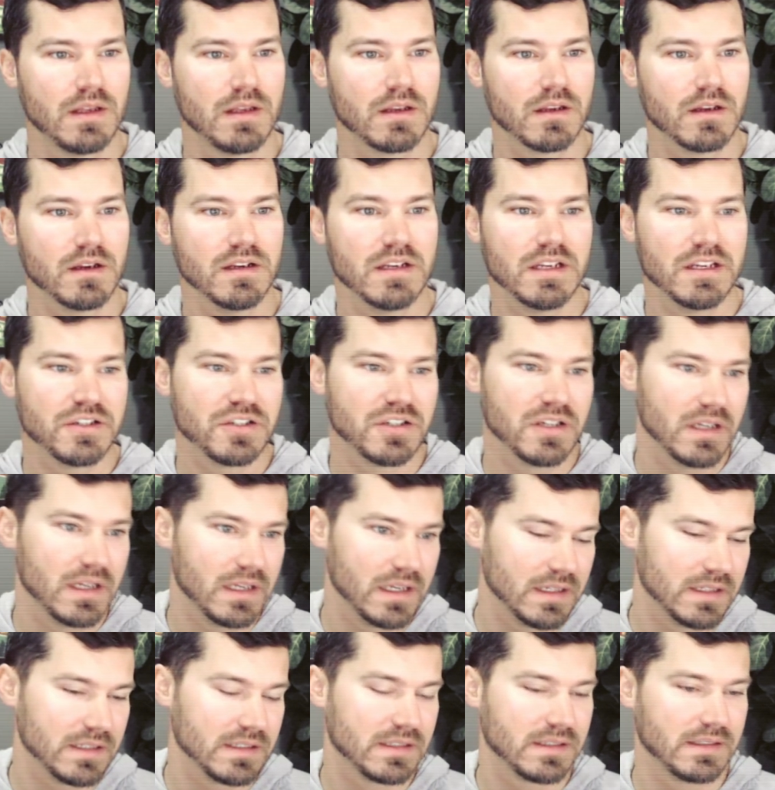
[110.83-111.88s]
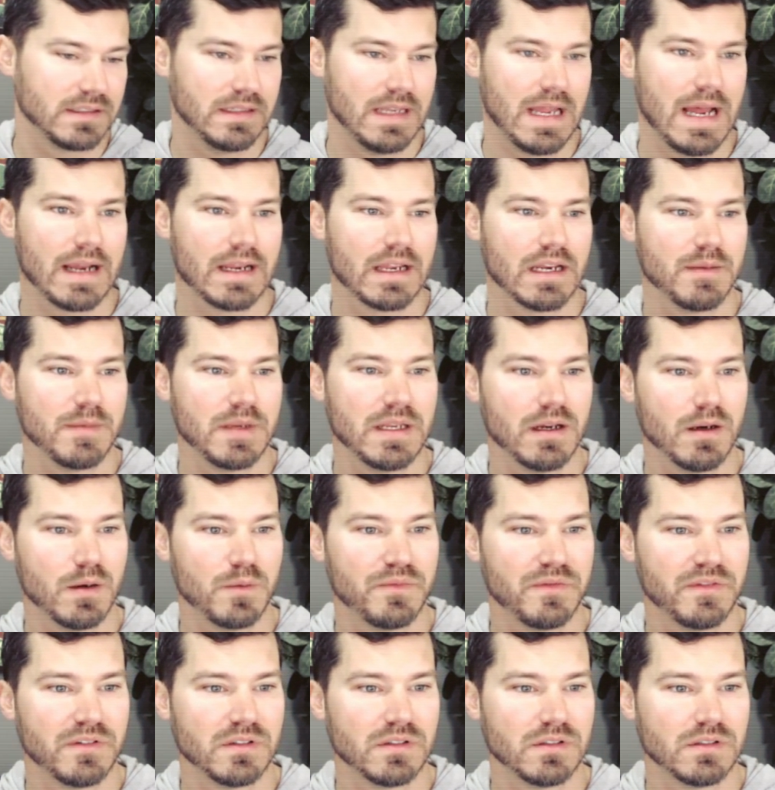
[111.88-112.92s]
Condition is not going to be
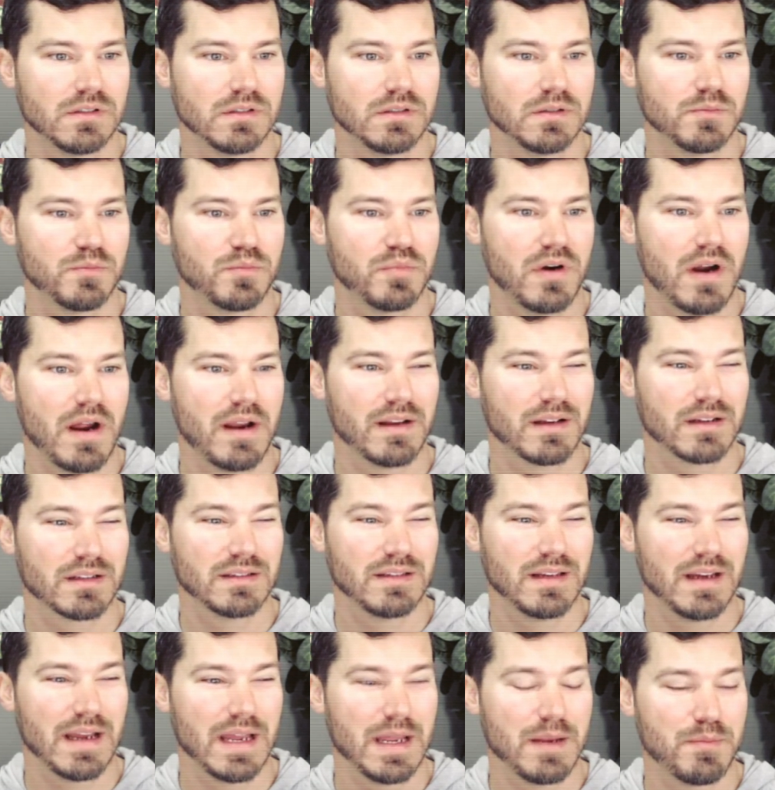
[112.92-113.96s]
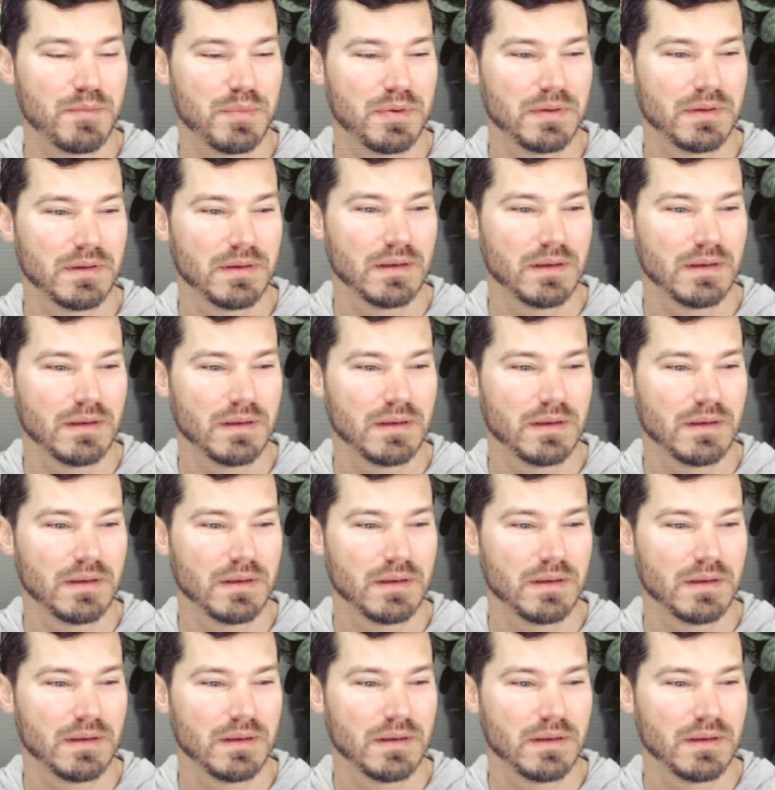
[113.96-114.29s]
helpful. Product type.